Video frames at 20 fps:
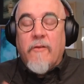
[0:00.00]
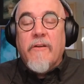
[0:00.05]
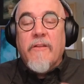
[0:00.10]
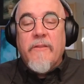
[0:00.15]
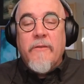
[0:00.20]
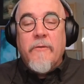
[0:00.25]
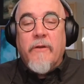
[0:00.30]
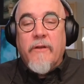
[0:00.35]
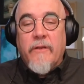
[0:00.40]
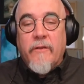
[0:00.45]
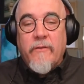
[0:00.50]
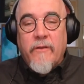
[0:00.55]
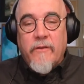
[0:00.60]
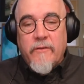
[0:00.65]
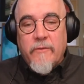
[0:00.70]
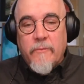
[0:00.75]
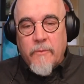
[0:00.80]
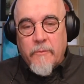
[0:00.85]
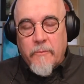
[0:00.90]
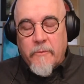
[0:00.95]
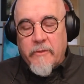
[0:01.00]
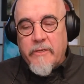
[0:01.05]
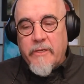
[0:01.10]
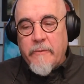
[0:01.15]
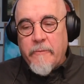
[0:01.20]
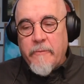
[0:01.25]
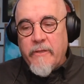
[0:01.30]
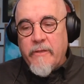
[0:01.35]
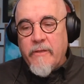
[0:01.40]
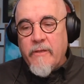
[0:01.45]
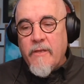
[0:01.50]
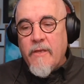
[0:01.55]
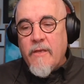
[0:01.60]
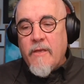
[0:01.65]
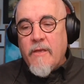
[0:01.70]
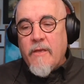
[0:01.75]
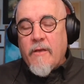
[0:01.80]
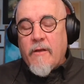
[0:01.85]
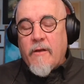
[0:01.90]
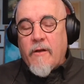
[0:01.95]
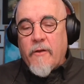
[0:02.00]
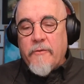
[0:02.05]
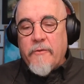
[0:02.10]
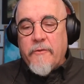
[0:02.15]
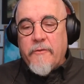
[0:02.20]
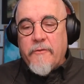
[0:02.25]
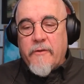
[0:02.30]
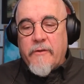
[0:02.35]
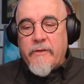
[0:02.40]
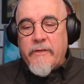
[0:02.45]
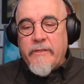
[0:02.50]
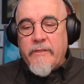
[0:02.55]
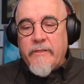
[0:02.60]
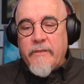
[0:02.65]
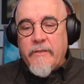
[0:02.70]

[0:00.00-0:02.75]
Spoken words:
the organization we're working with also started